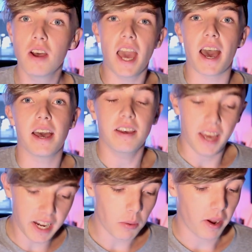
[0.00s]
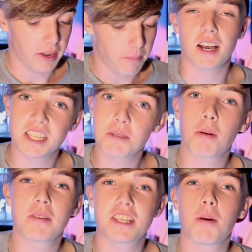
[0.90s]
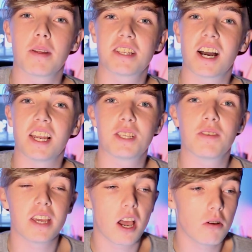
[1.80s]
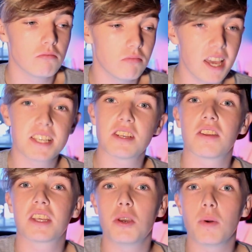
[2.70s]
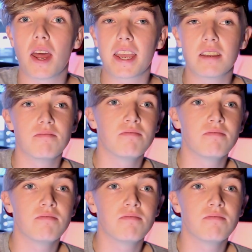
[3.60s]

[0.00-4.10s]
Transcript: Yeah, anyway, as you can probably tell by the title of this video, it's another Q&A.